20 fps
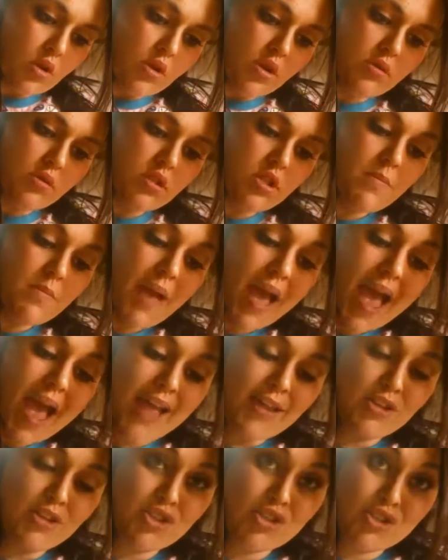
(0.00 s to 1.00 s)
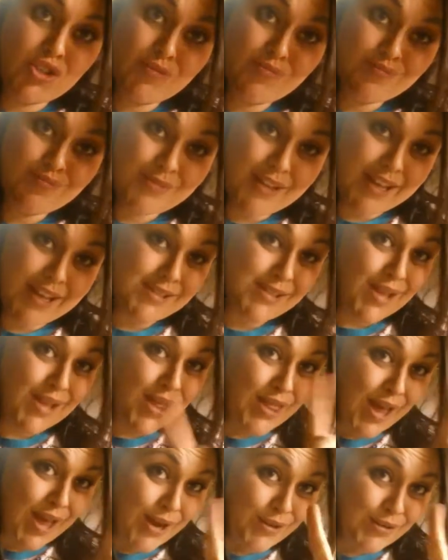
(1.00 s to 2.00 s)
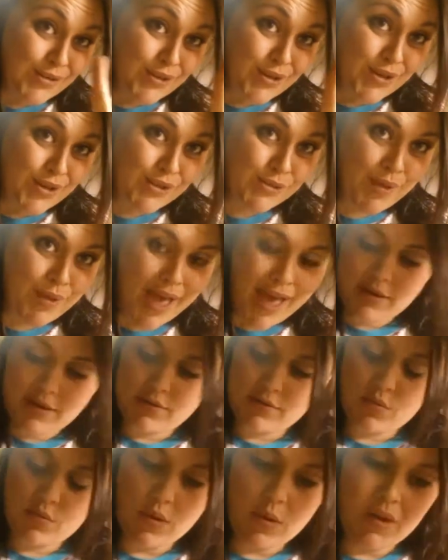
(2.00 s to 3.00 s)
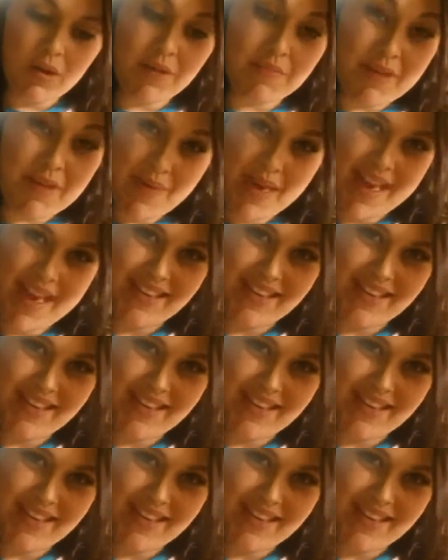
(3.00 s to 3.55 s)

Don't use too much, because that'll turn us red. We want to be